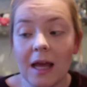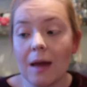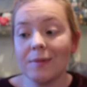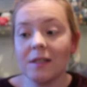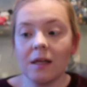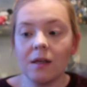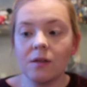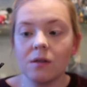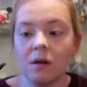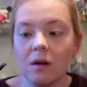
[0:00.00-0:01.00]
empty,
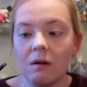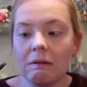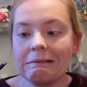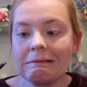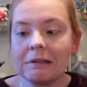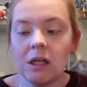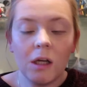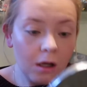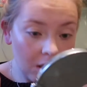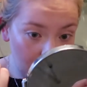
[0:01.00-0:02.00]
so
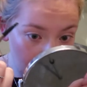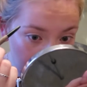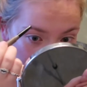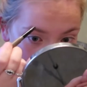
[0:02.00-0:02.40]
I hope I've